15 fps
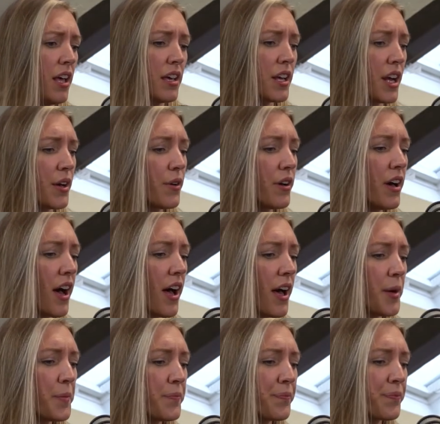you know,
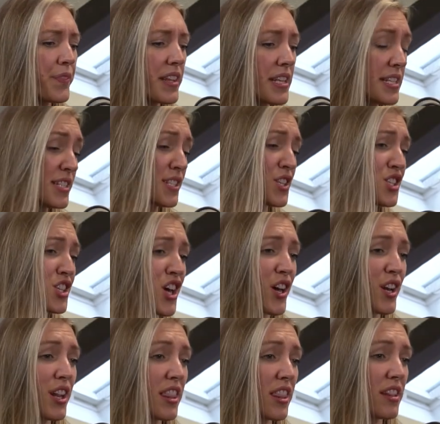um, this is a
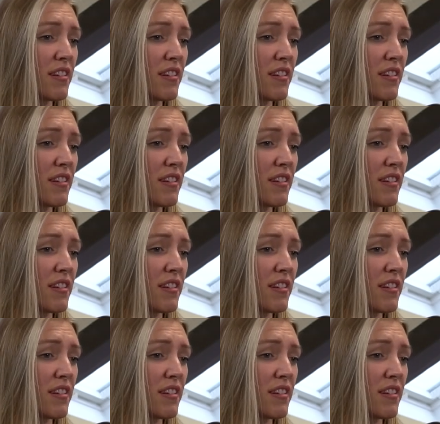certain th-